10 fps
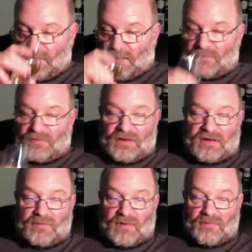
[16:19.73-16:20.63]
I'm
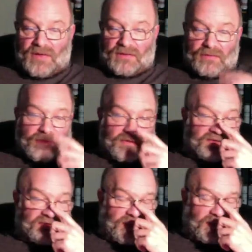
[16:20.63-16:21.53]
drinking my
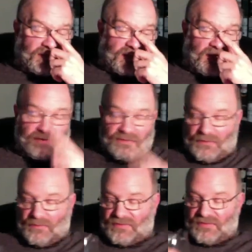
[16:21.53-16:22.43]
Macalonis Among the Heather,
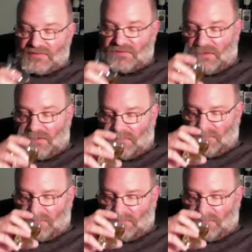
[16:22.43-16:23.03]
which is a